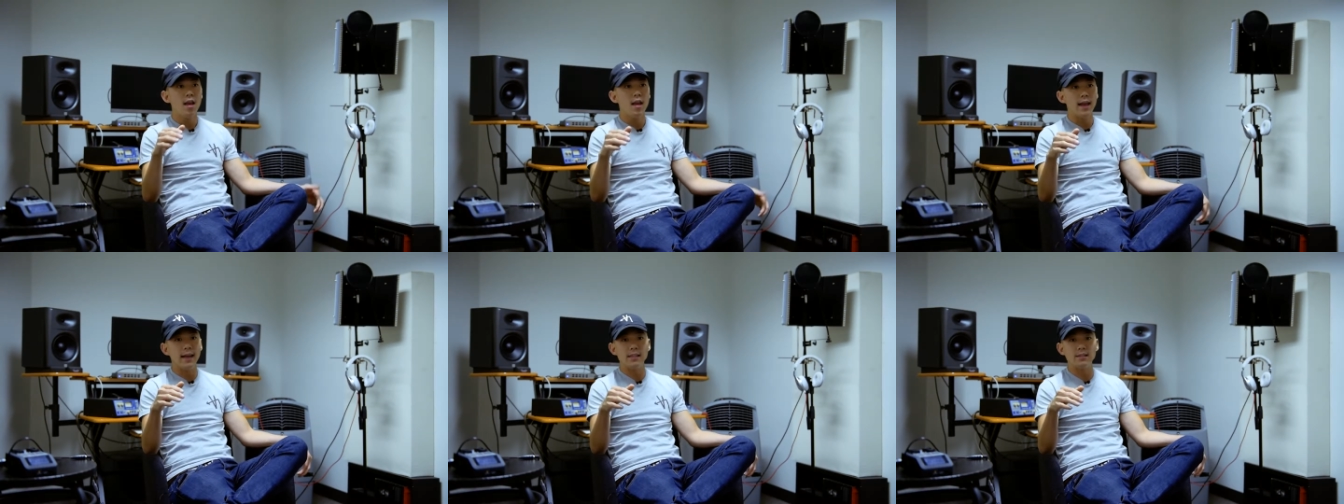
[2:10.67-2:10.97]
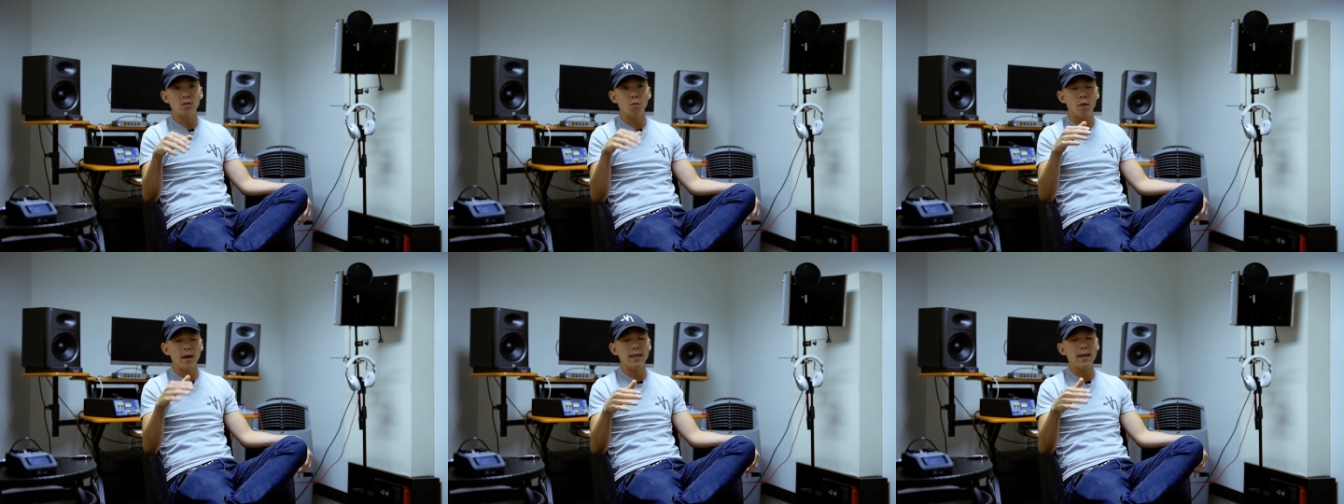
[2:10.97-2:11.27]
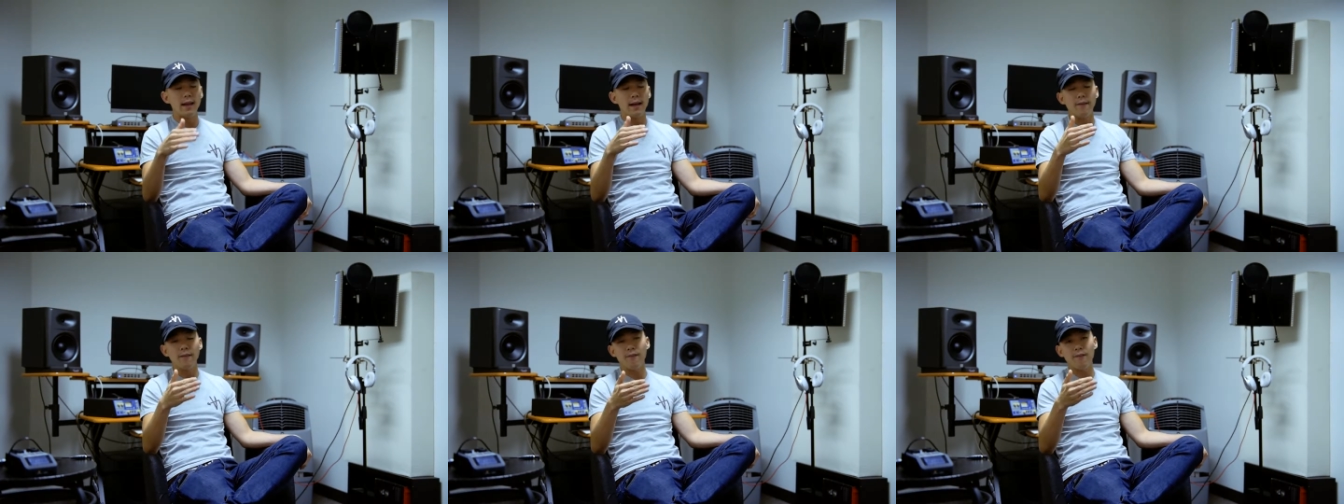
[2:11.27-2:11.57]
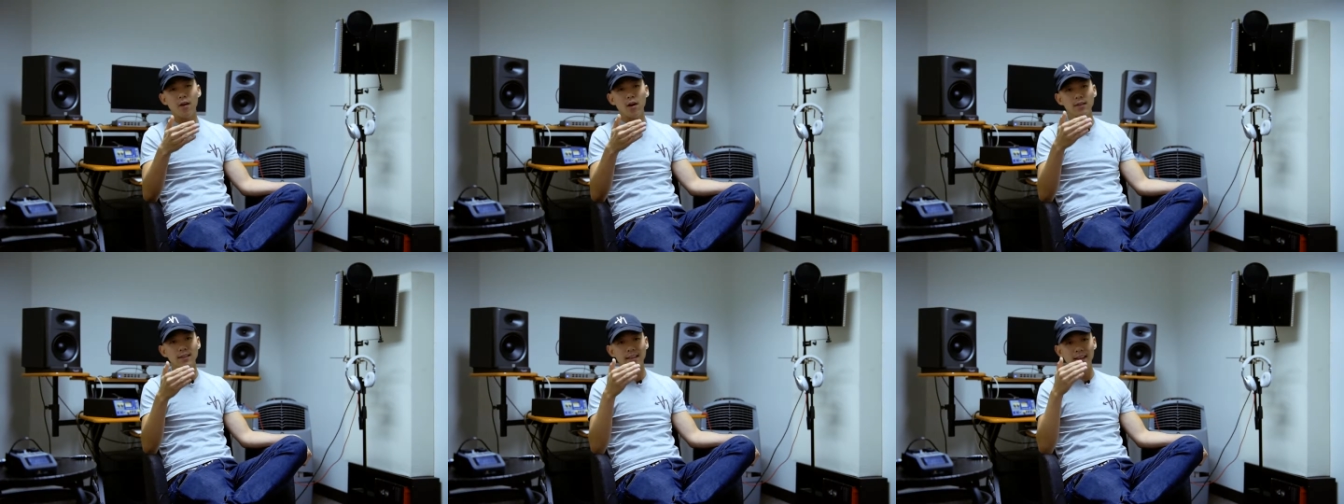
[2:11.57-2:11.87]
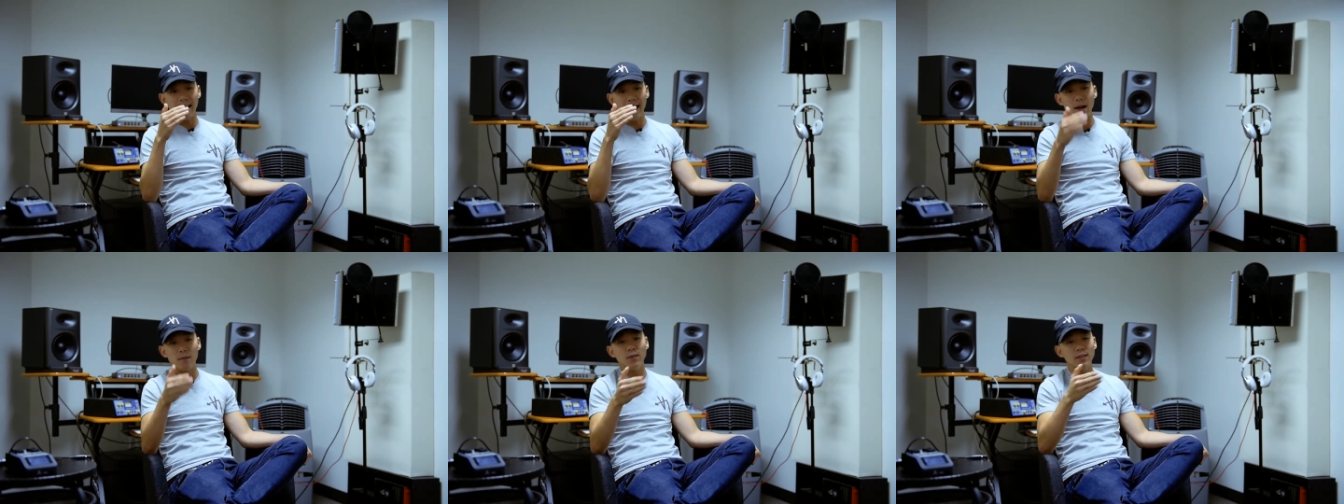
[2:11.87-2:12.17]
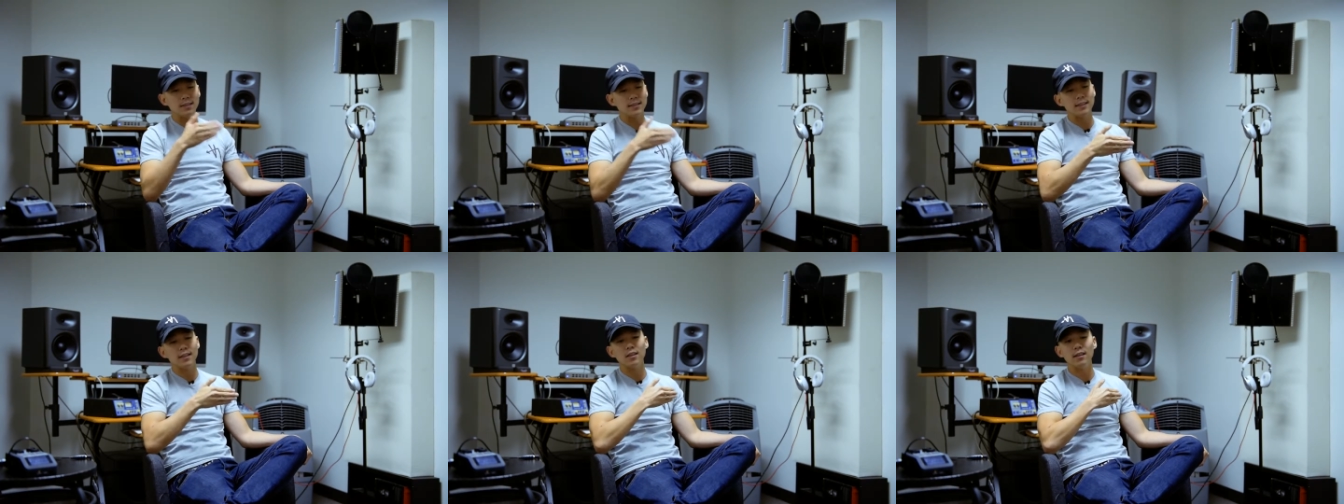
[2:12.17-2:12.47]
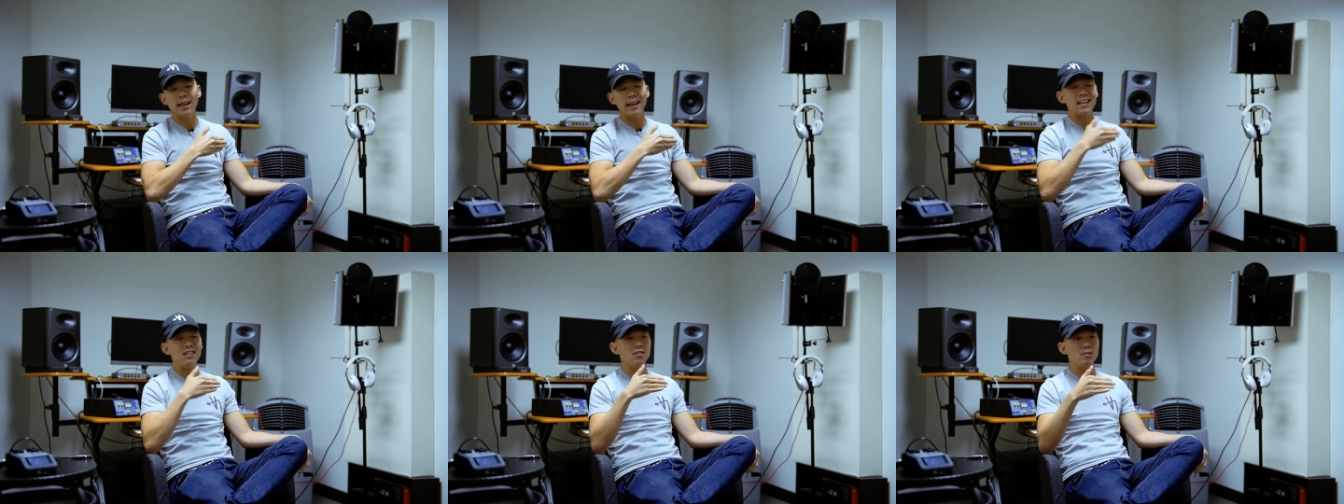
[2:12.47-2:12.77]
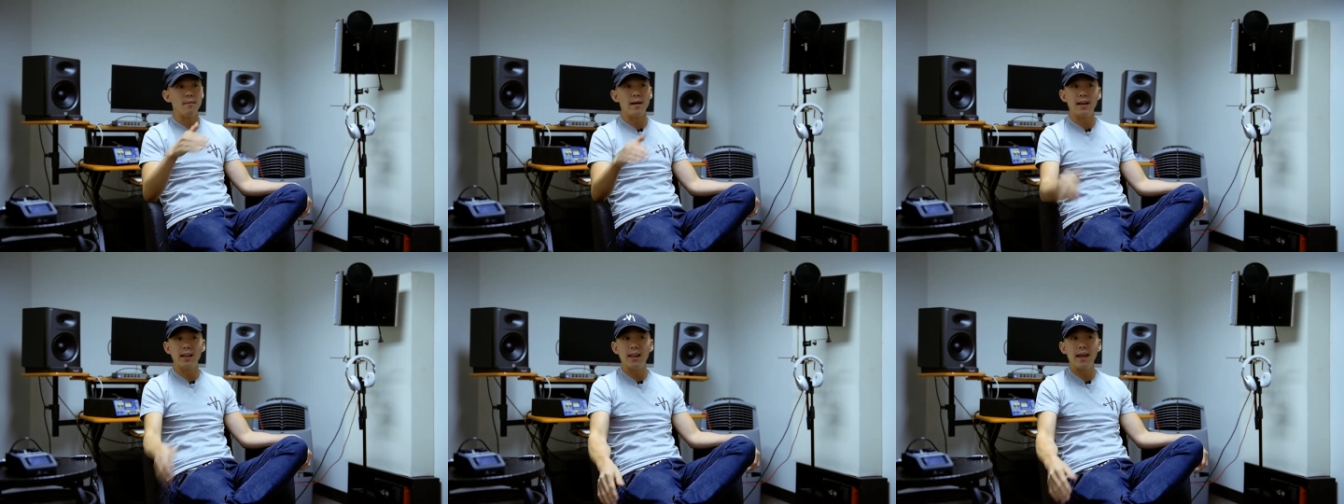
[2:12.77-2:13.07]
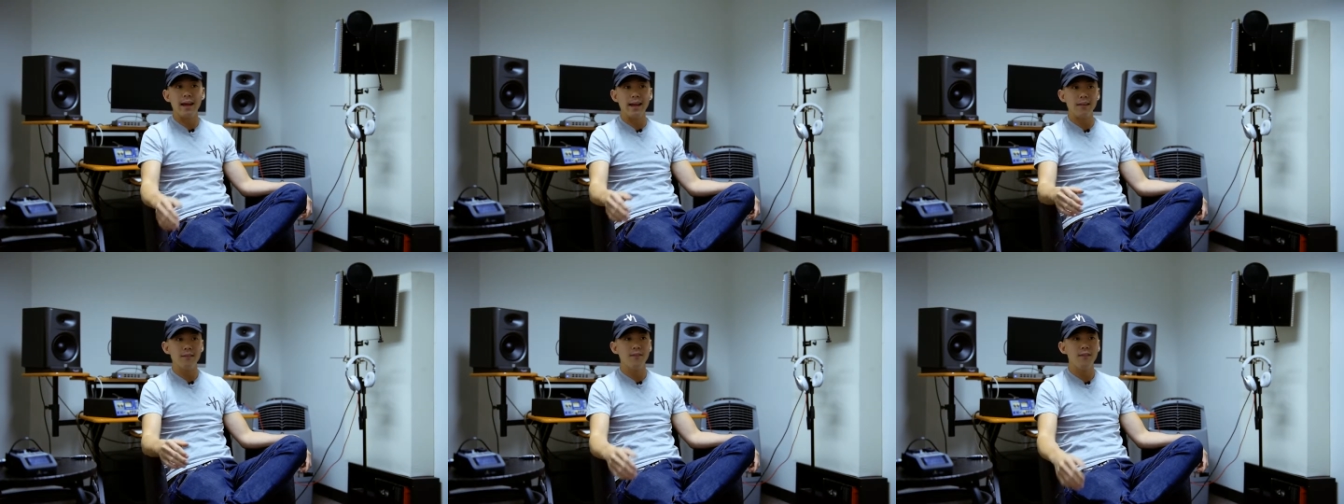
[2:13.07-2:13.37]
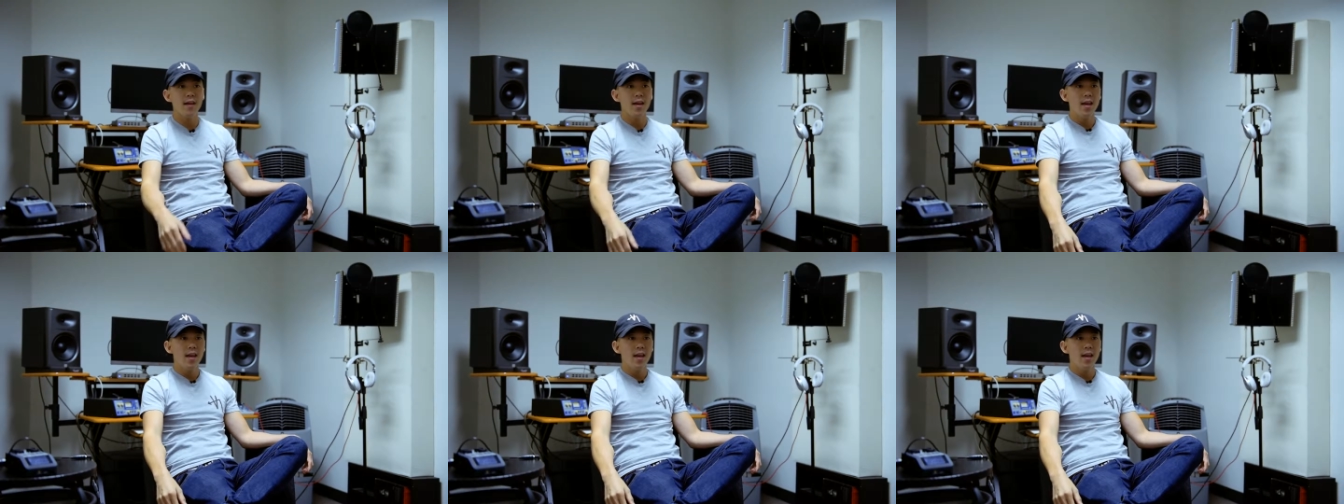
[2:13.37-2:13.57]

It's the way that I felt at every single age of my life.